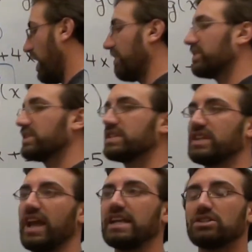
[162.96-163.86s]
have to
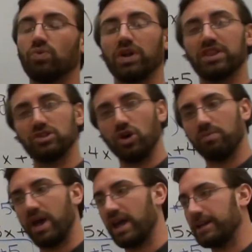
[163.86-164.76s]
state what the
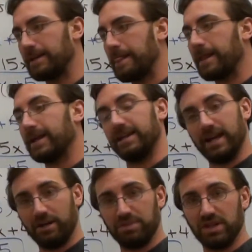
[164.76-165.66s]
domain
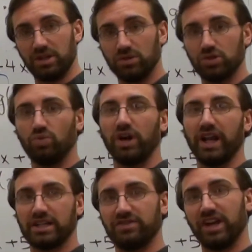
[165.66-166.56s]
cannot be equal to, what
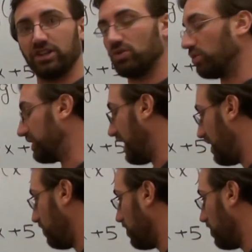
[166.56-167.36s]
x value will not